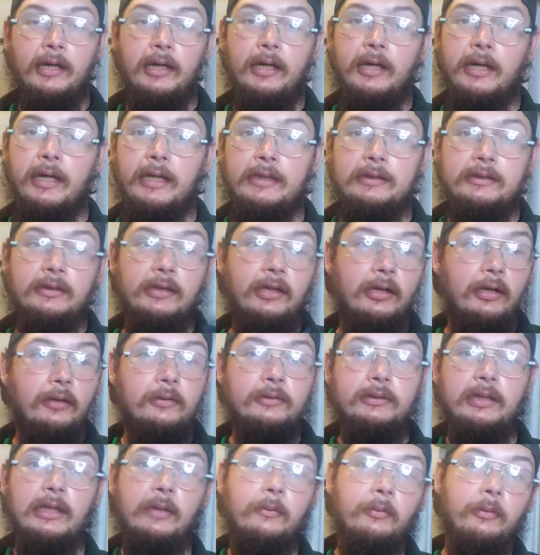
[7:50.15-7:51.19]
I actually
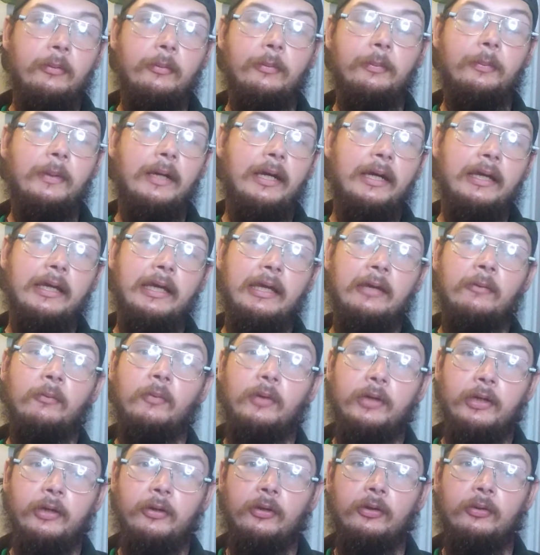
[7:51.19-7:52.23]
always have it in my pocket even
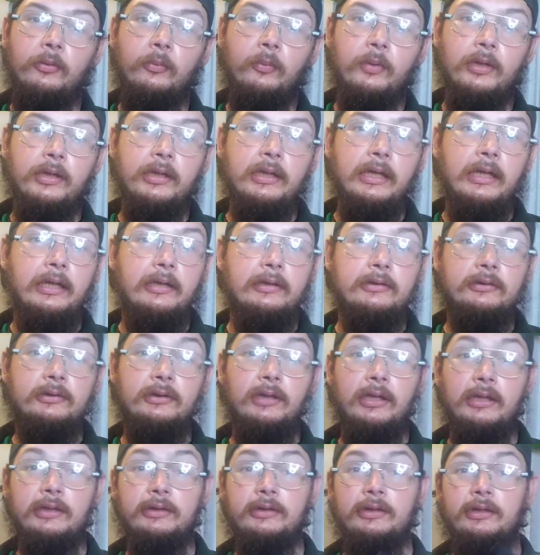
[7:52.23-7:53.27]
when I go to work at
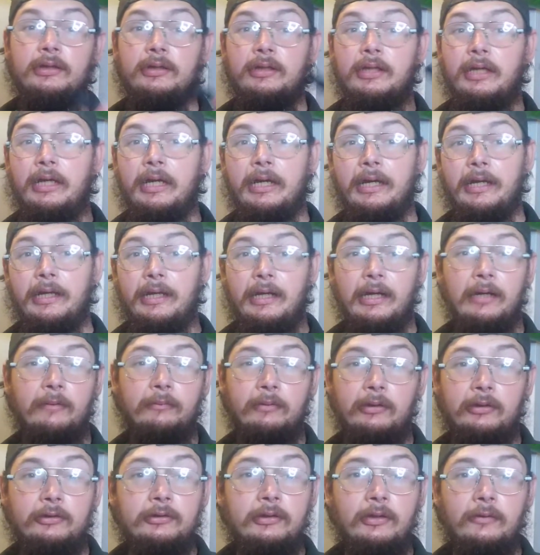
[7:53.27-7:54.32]
construction, and I've
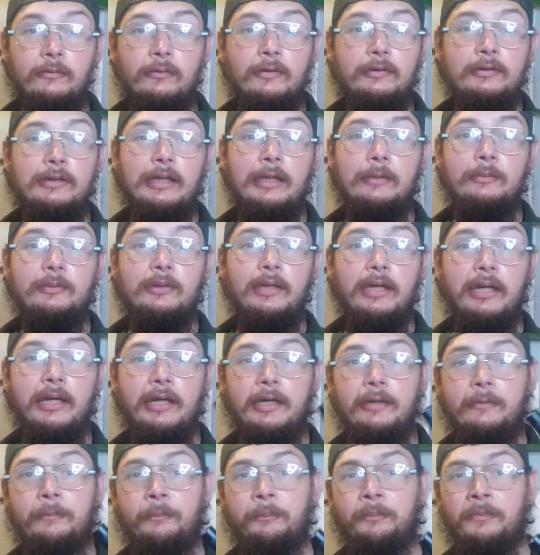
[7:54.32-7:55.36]
used it a few times
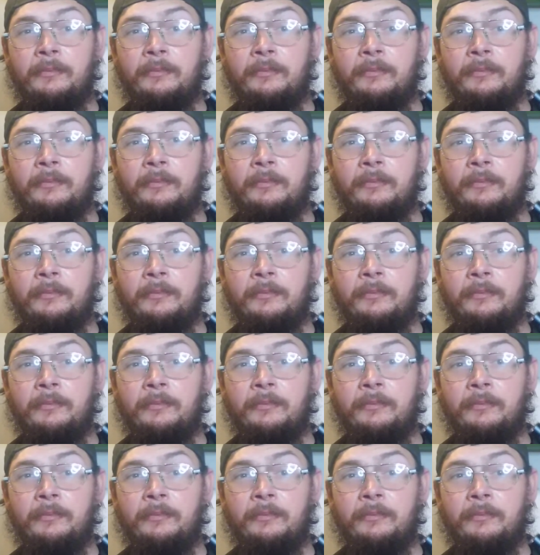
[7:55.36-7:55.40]
there.